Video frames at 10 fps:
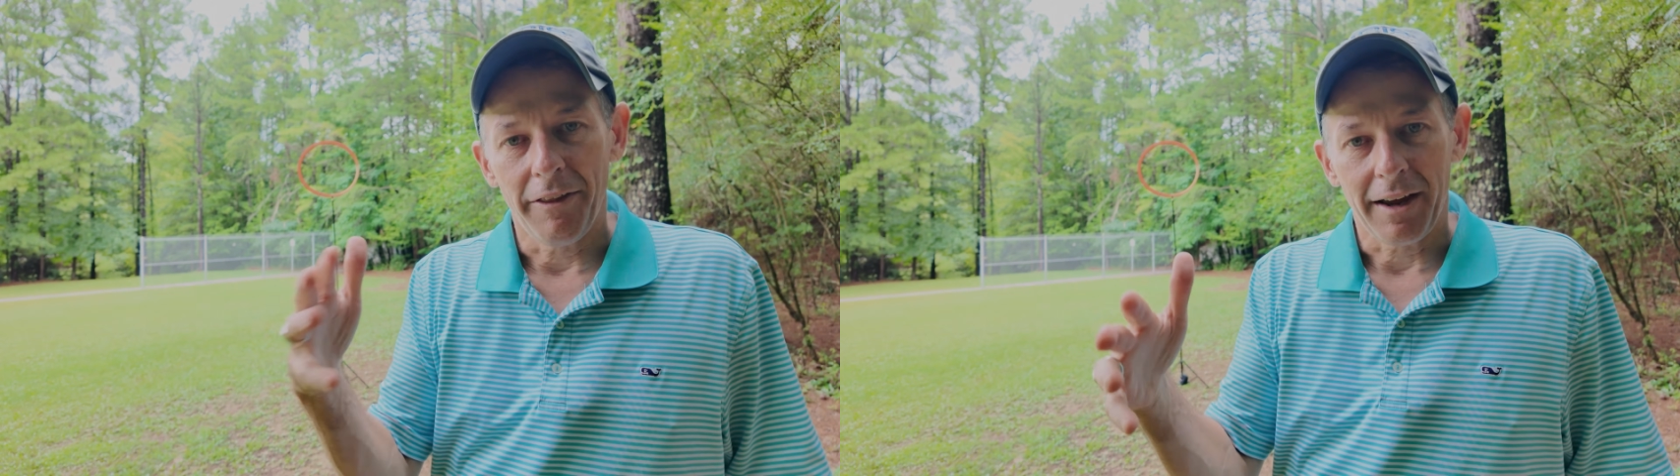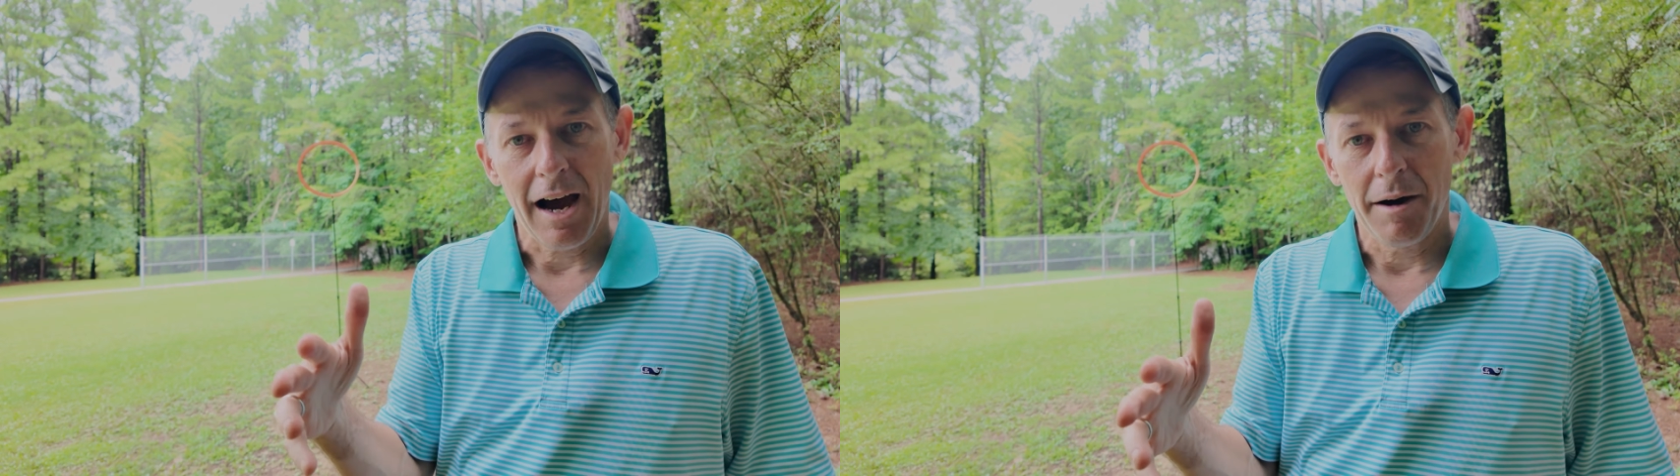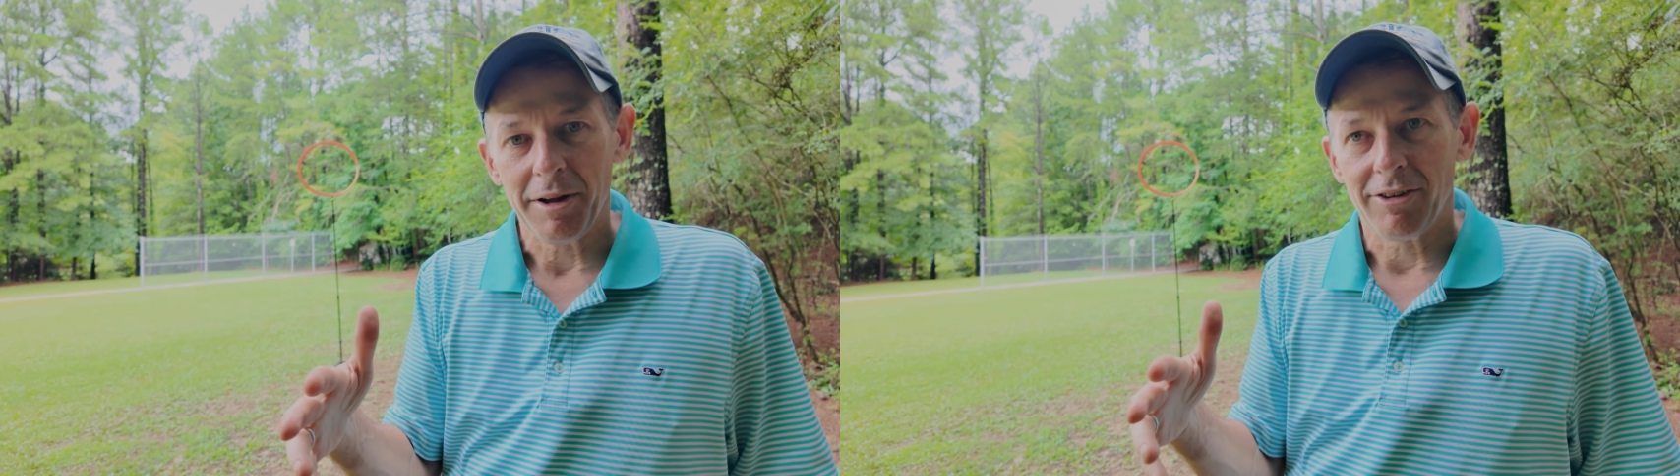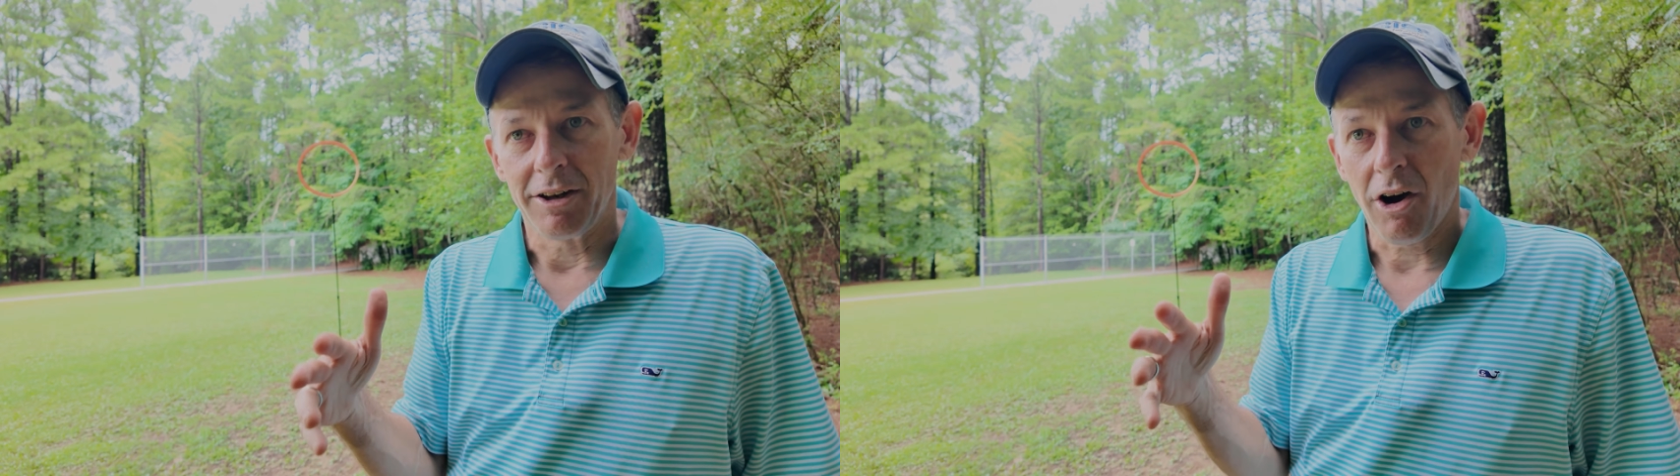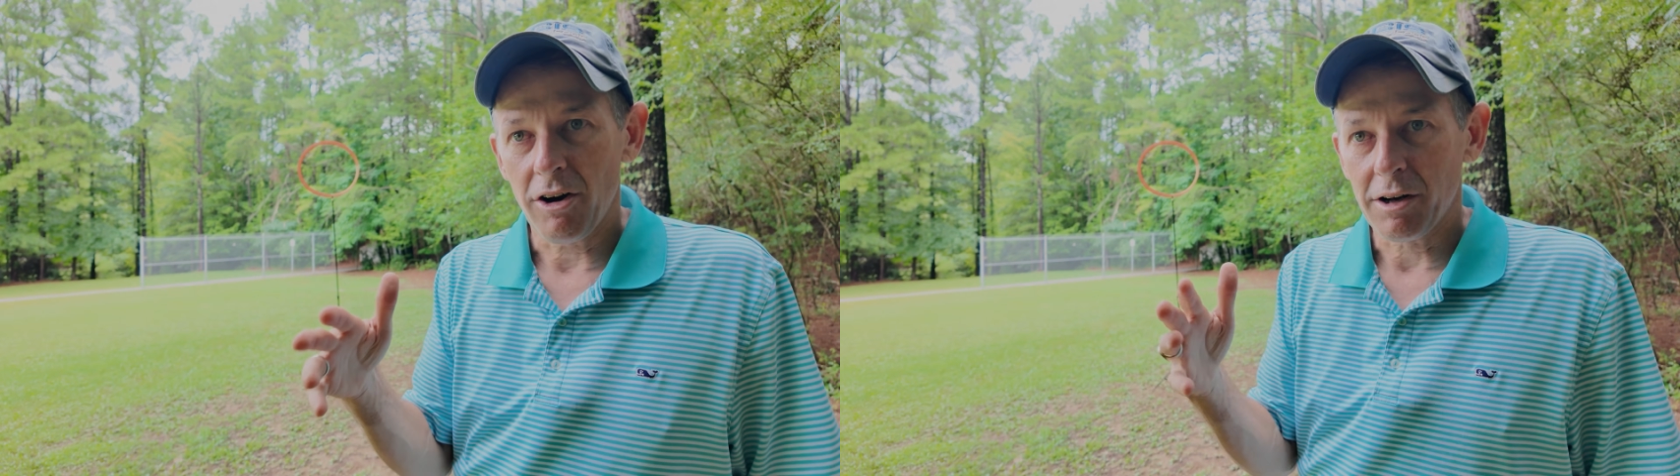the comments
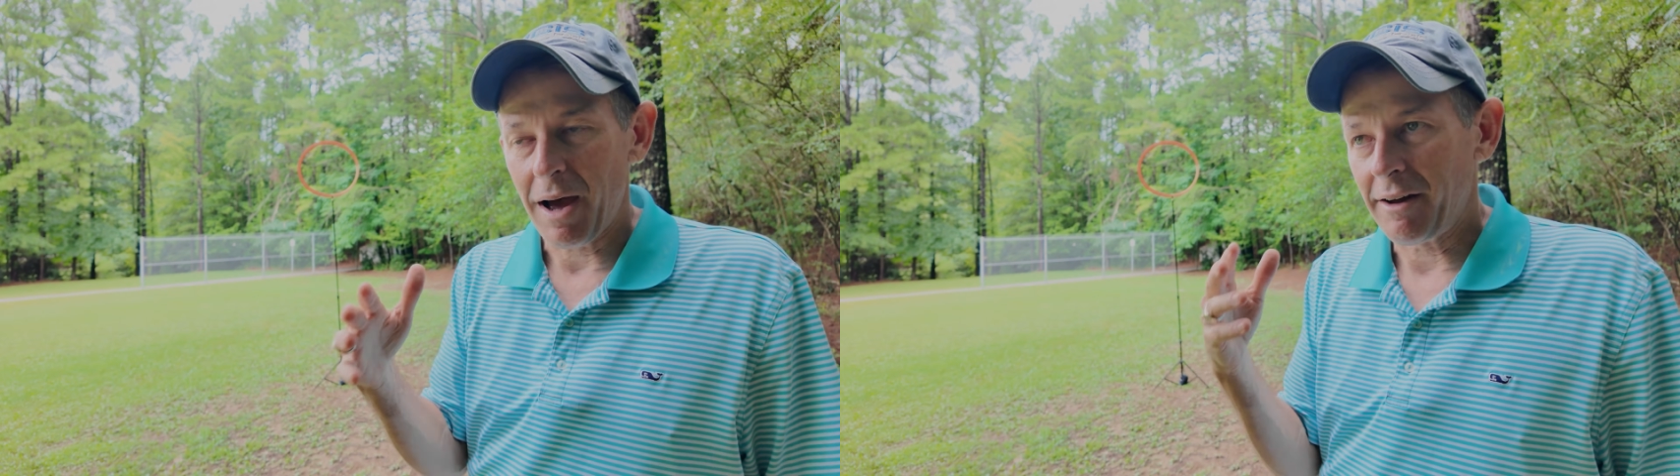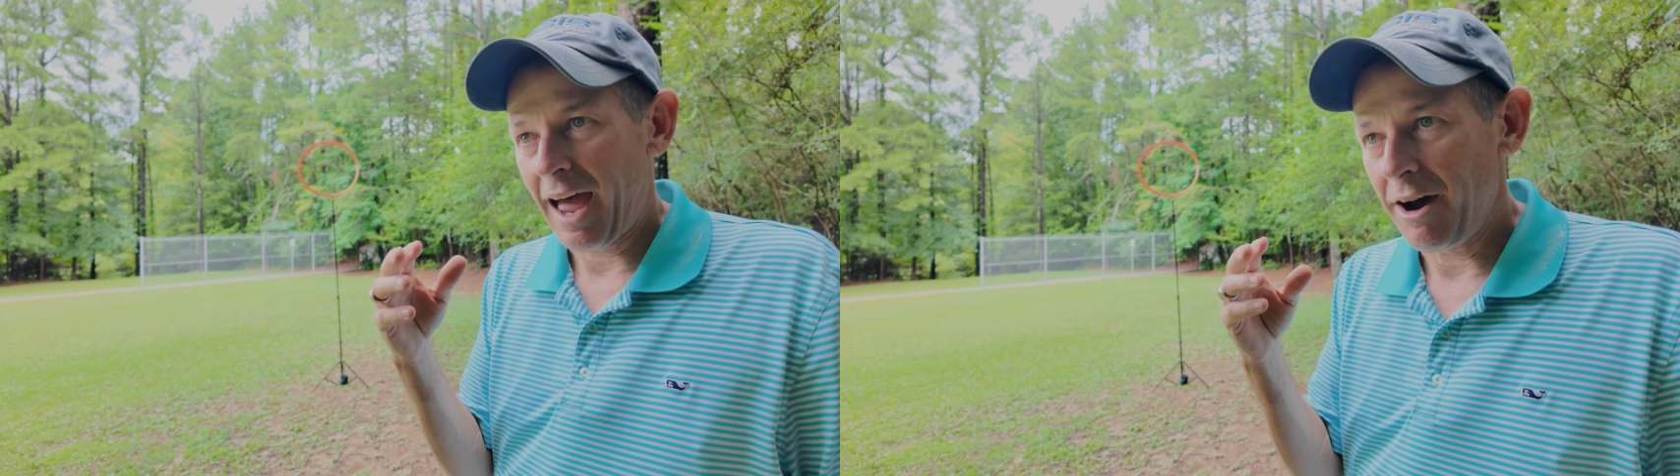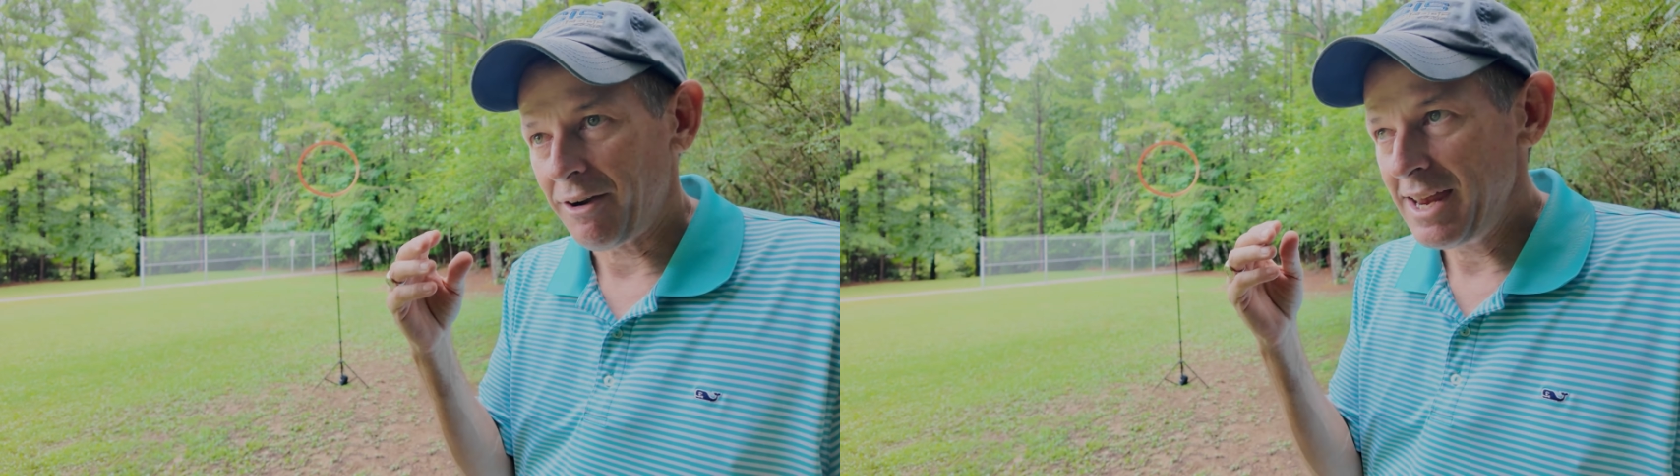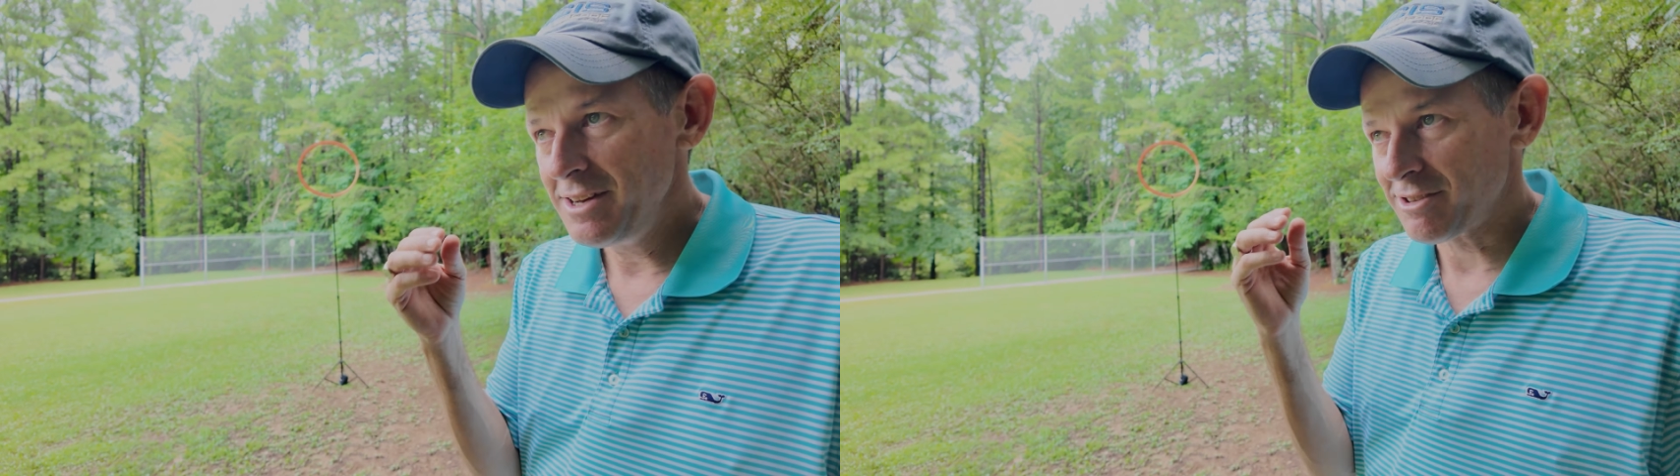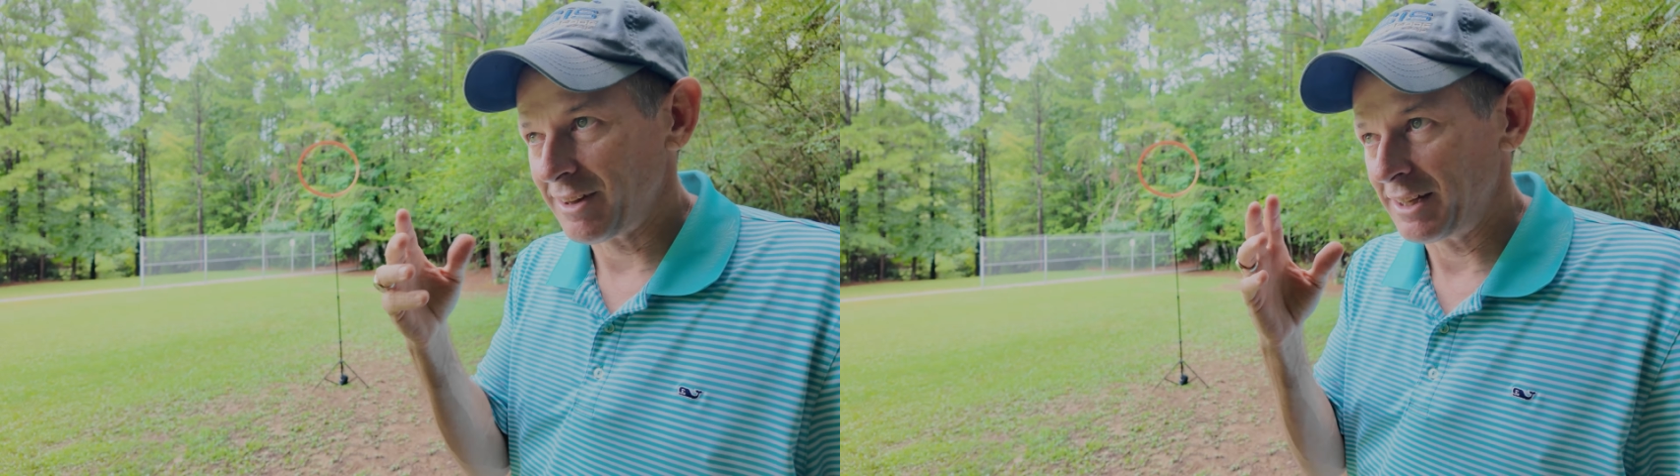that talked about how he
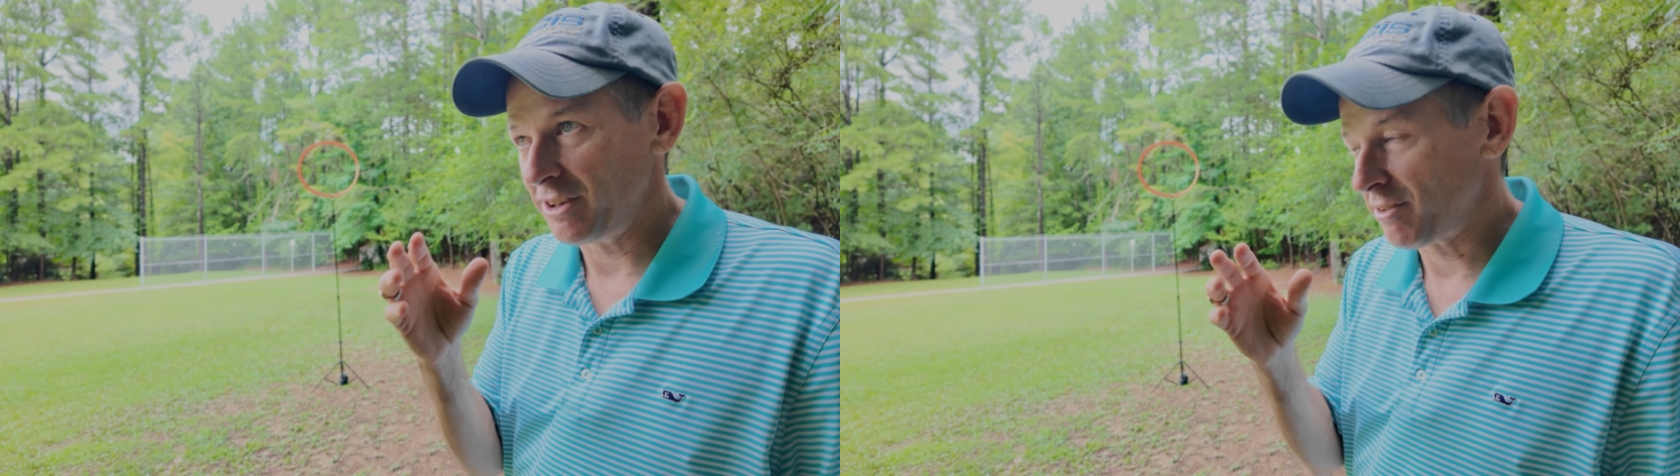just lets